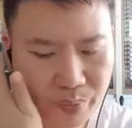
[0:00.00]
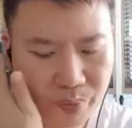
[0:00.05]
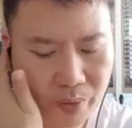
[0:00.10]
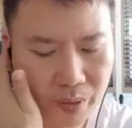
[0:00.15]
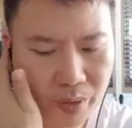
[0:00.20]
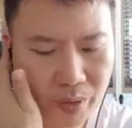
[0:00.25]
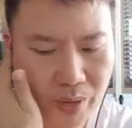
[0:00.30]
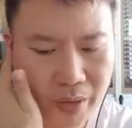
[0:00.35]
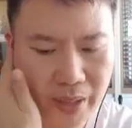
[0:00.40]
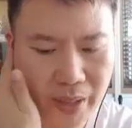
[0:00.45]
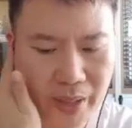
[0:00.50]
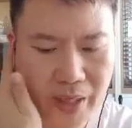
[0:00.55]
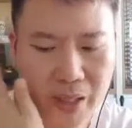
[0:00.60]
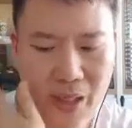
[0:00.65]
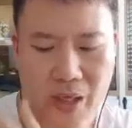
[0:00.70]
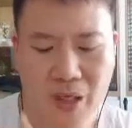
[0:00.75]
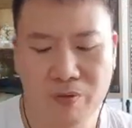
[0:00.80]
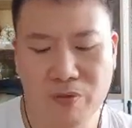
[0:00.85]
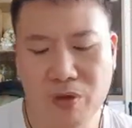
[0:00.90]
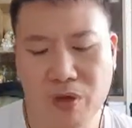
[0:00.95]
Okay,
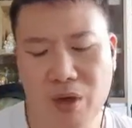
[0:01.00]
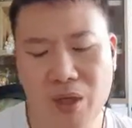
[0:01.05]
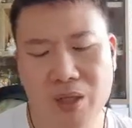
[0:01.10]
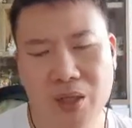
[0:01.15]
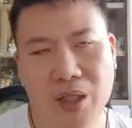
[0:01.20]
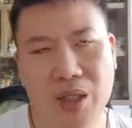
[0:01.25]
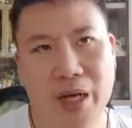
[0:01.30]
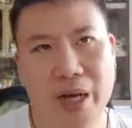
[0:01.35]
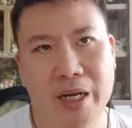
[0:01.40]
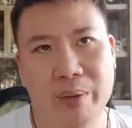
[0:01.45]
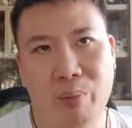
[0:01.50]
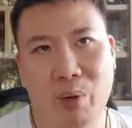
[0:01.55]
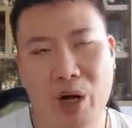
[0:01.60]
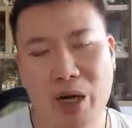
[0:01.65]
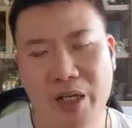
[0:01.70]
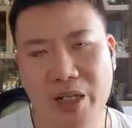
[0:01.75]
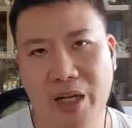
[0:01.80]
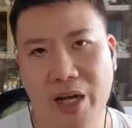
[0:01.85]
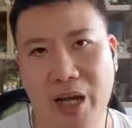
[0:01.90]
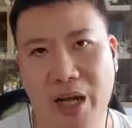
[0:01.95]
and of course, at the point
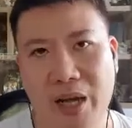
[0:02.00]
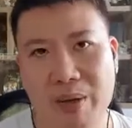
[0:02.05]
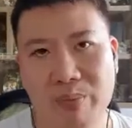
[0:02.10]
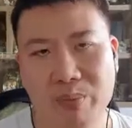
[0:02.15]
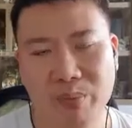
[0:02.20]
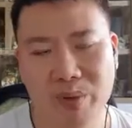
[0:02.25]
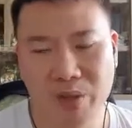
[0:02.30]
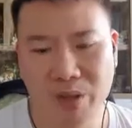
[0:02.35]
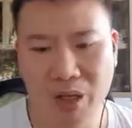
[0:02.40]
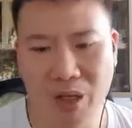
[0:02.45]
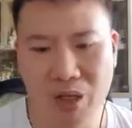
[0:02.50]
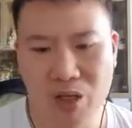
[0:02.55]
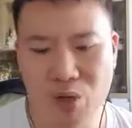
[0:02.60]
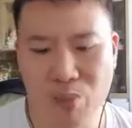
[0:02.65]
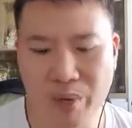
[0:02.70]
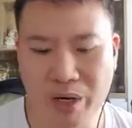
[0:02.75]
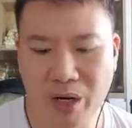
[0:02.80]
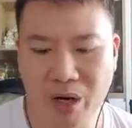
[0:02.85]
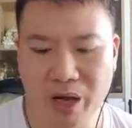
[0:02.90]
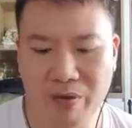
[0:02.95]
in time, you
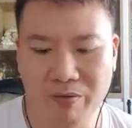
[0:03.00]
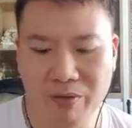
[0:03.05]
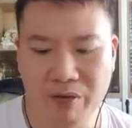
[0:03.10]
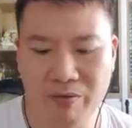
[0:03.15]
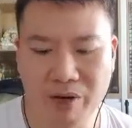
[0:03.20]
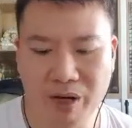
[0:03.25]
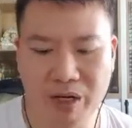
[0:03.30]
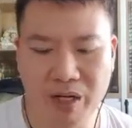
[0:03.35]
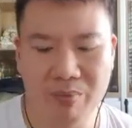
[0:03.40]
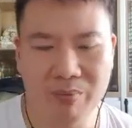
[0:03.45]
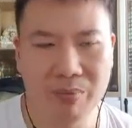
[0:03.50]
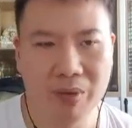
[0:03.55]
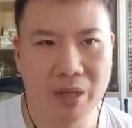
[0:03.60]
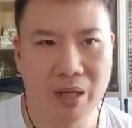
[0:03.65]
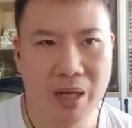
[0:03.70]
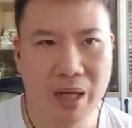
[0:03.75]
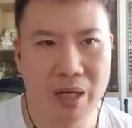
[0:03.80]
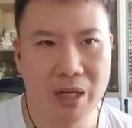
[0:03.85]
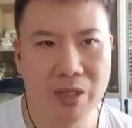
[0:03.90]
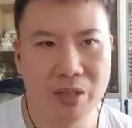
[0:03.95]
may not have developed
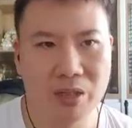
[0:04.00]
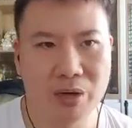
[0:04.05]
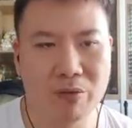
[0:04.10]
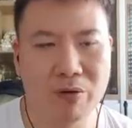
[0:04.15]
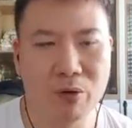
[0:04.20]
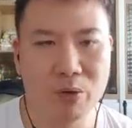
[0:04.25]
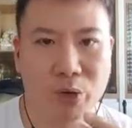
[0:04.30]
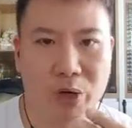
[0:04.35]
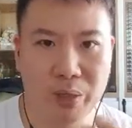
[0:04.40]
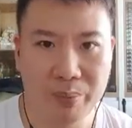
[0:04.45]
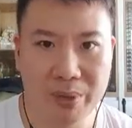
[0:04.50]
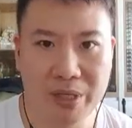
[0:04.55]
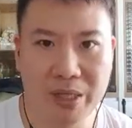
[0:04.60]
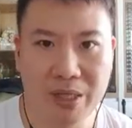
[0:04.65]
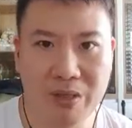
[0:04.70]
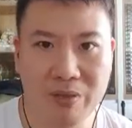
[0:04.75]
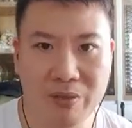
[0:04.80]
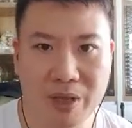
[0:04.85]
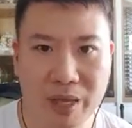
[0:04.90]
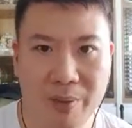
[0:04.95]
any sort of
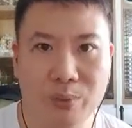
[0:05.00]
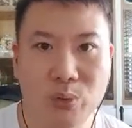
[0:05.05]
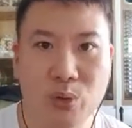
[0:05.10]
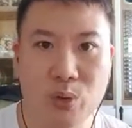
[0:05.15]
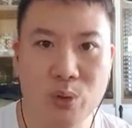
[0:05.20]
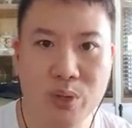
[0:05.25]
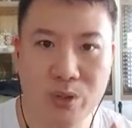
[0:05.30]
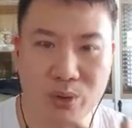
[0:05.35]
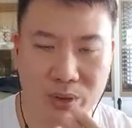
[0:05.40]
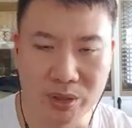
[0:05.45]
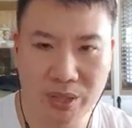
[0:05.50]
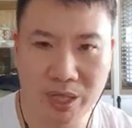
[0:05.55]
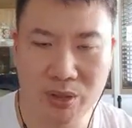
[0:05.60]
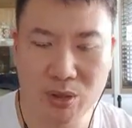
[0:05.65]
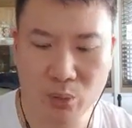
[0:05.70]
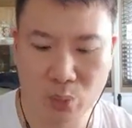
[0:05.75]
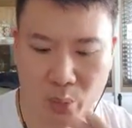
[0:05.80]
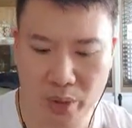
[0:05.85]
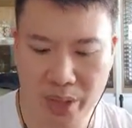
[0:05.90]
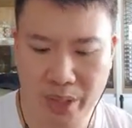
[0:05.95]
credibility to them, so you need to start
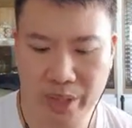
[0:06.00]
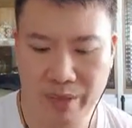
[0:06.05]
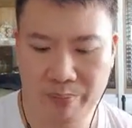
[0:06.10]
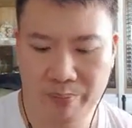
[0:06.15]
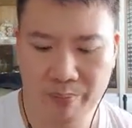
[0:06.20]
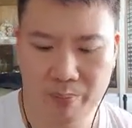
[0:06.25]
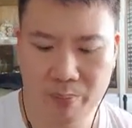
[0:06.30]
doing it.